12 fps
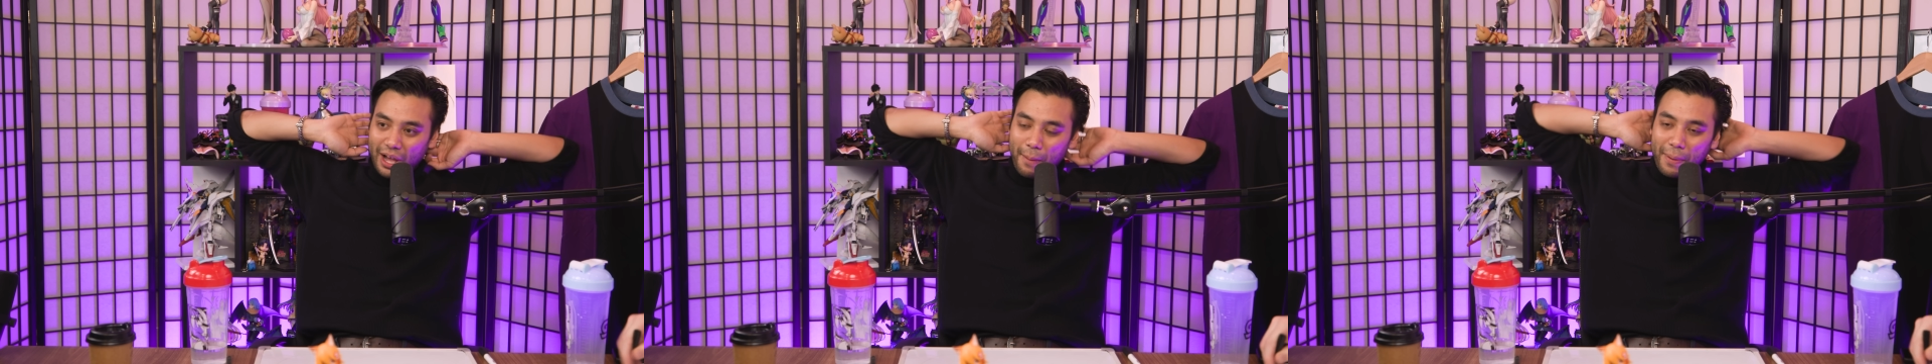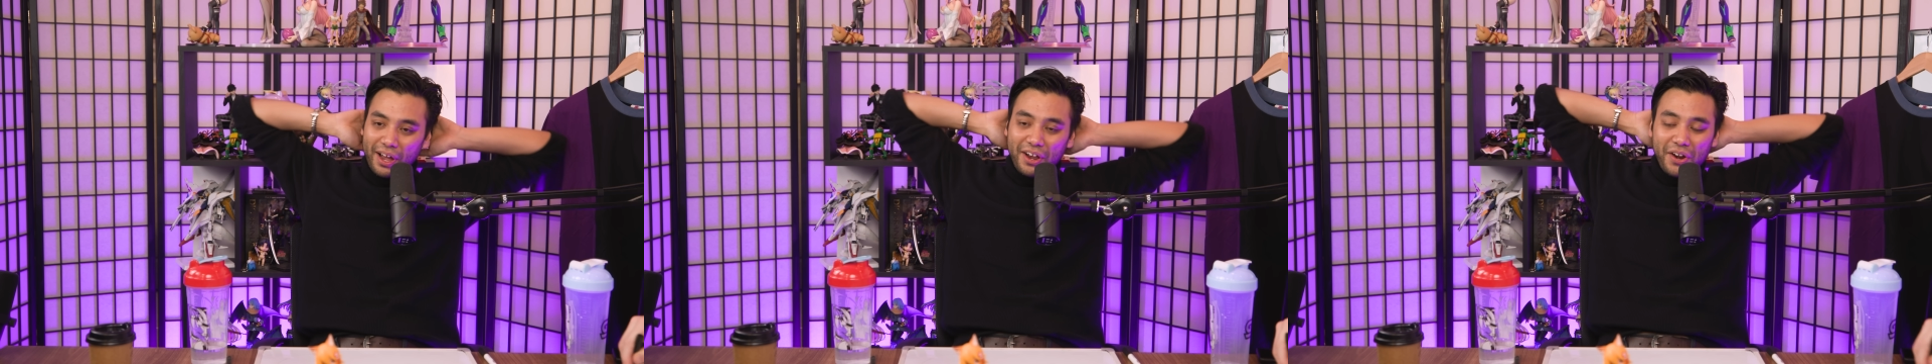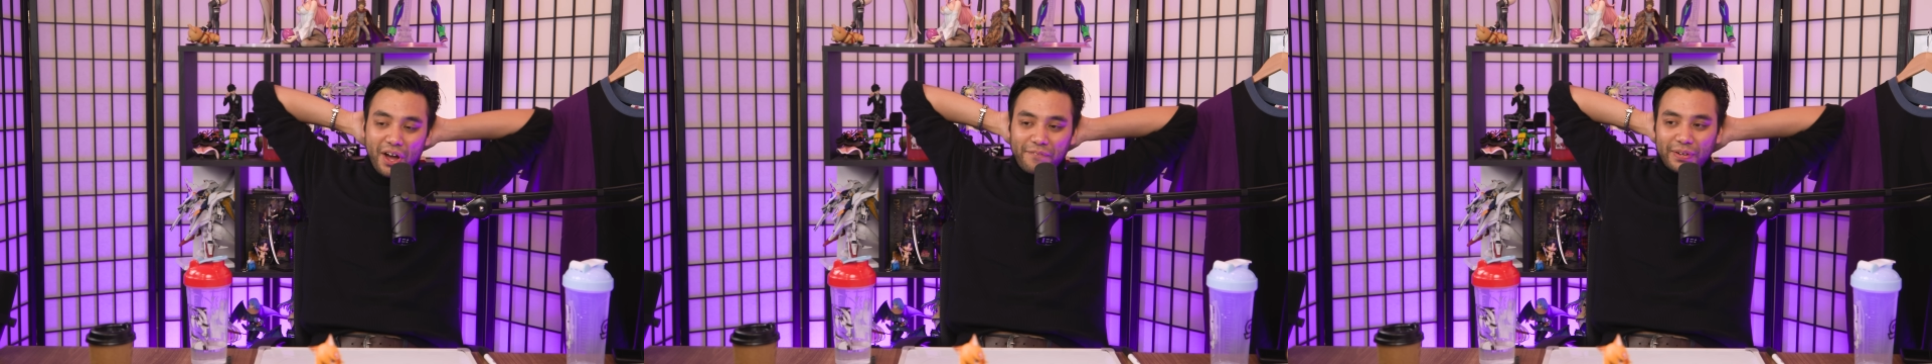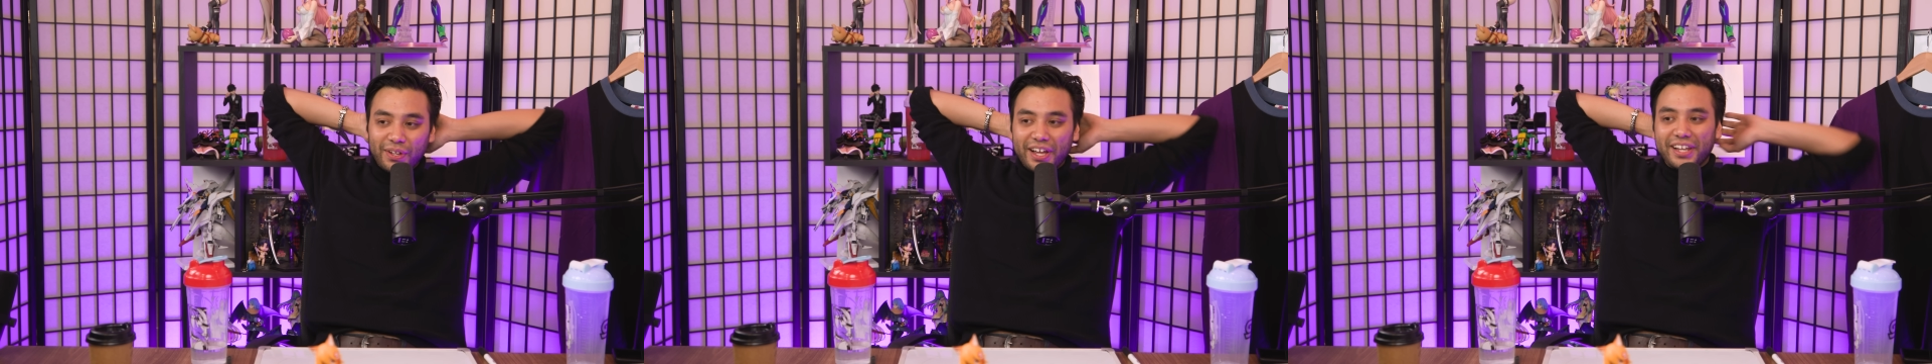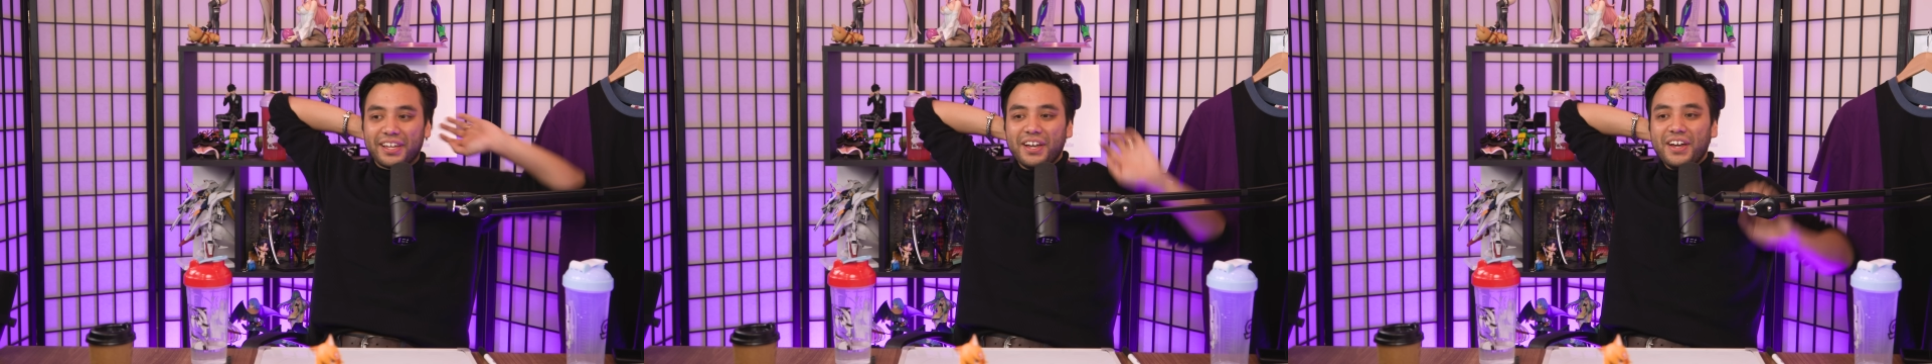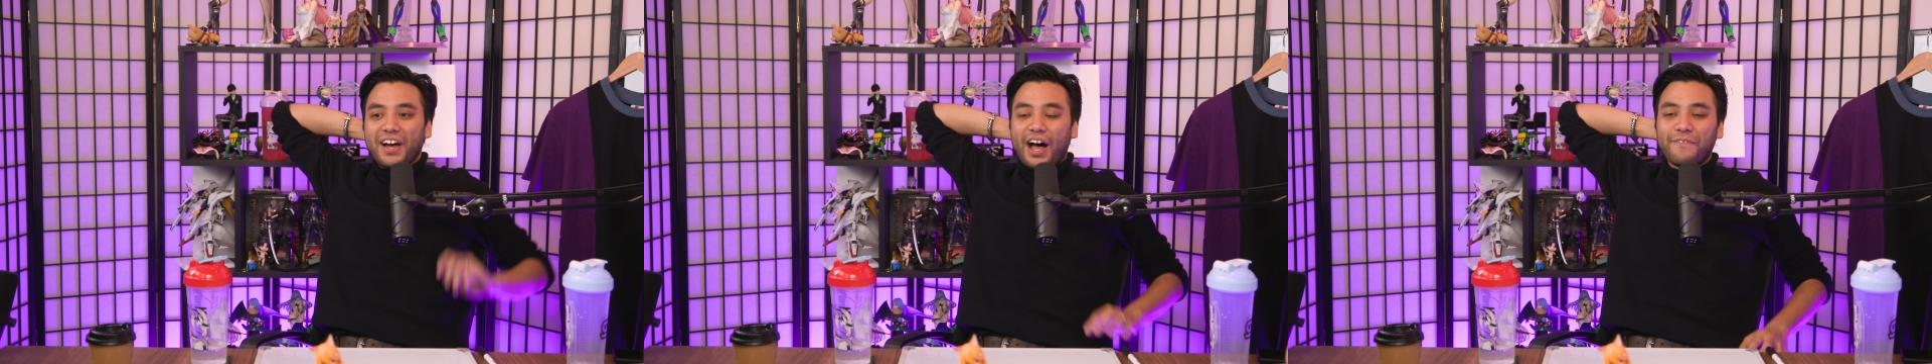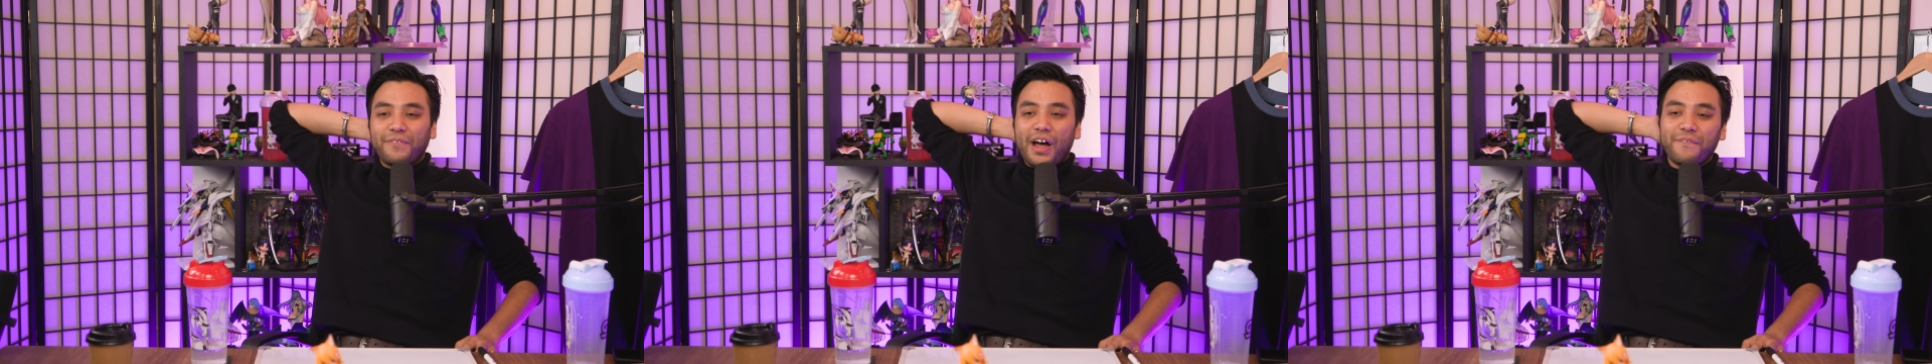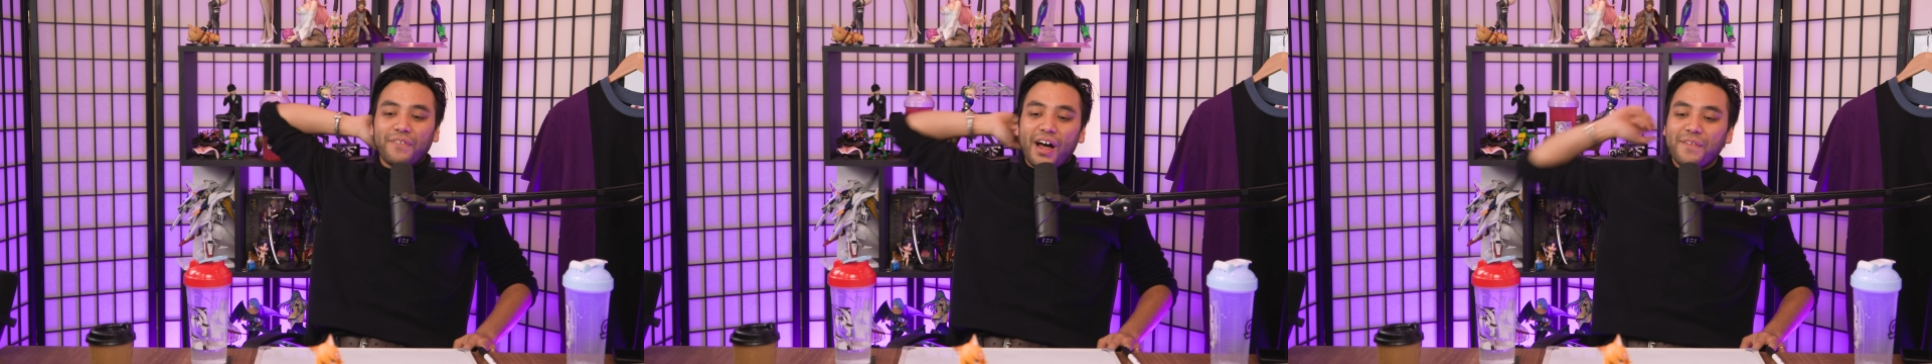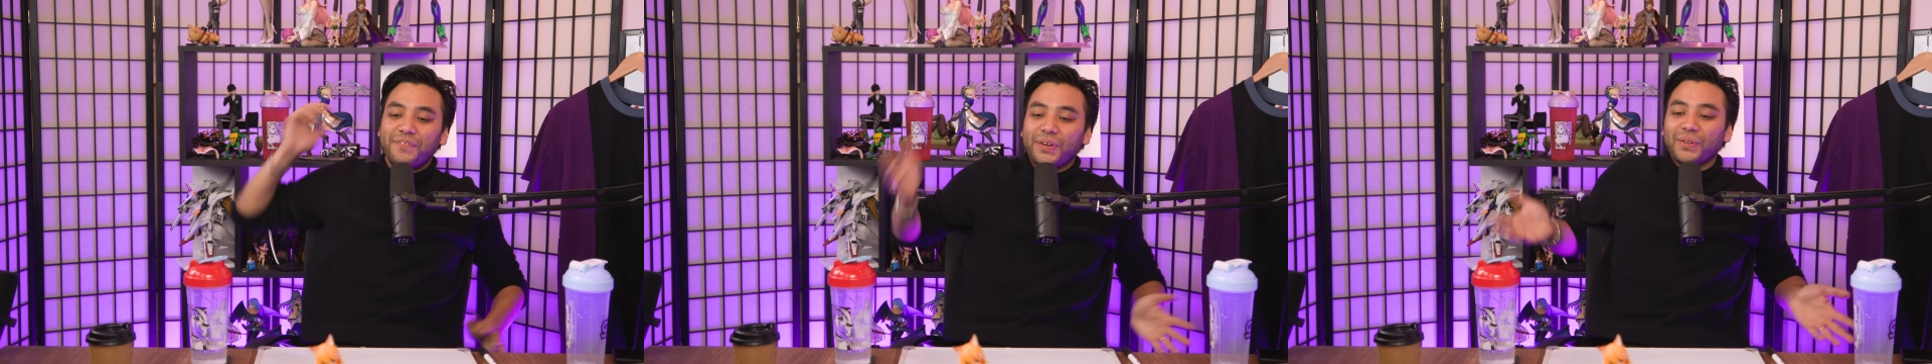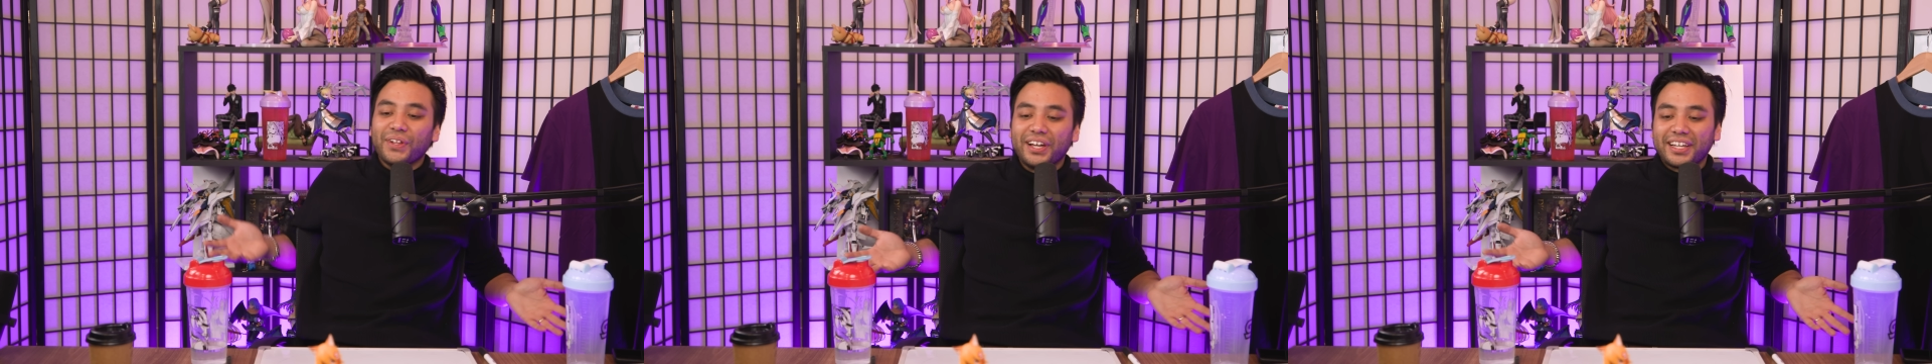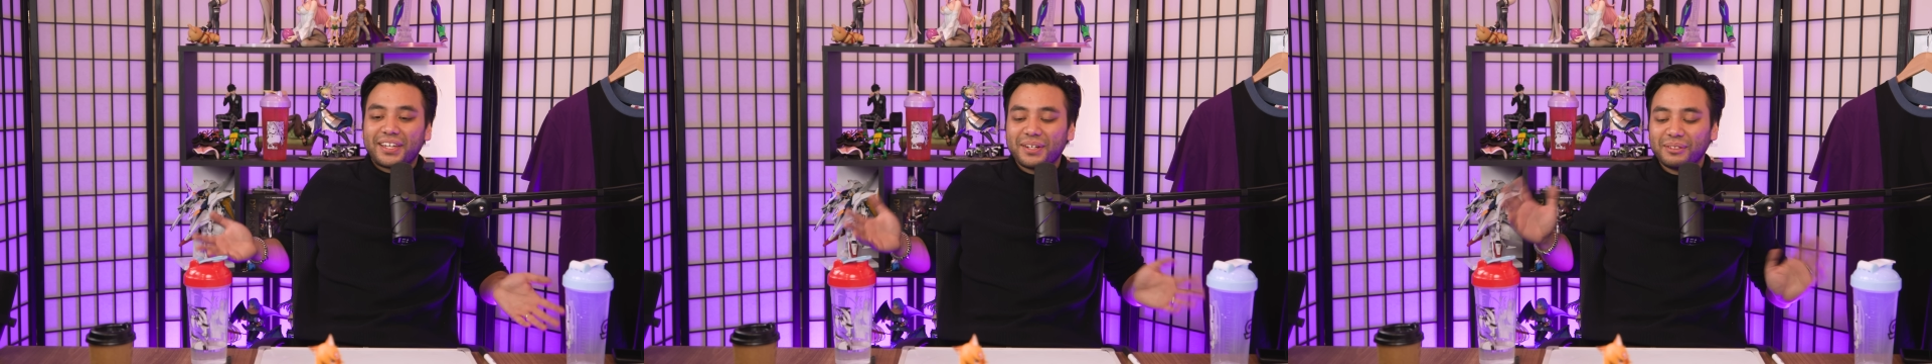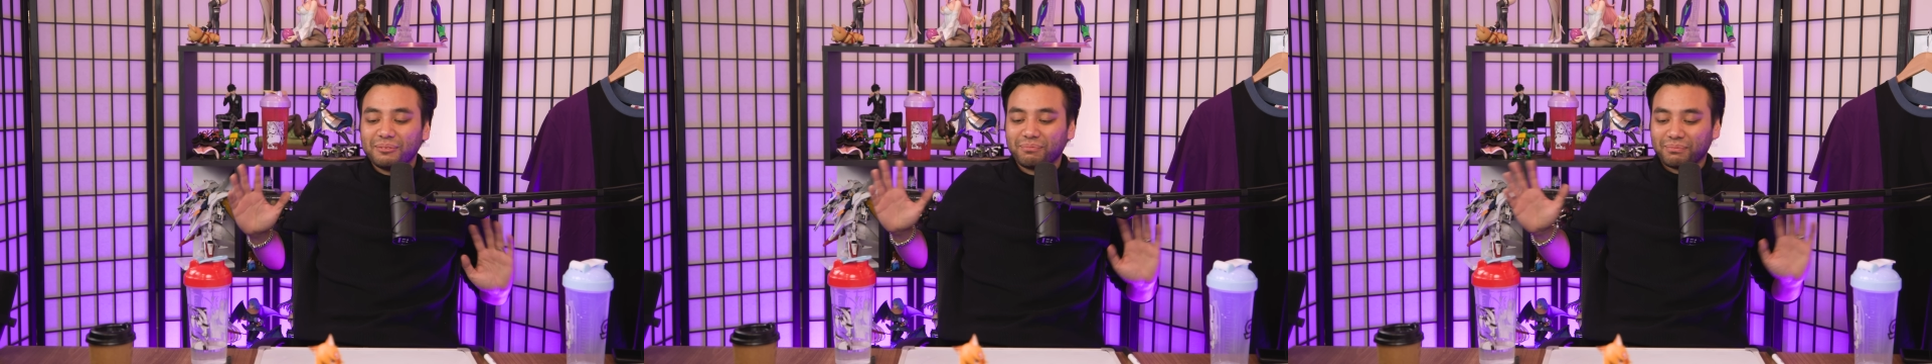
Uh, but I don't know. Kidding, I feel I'm like I, I, I feel like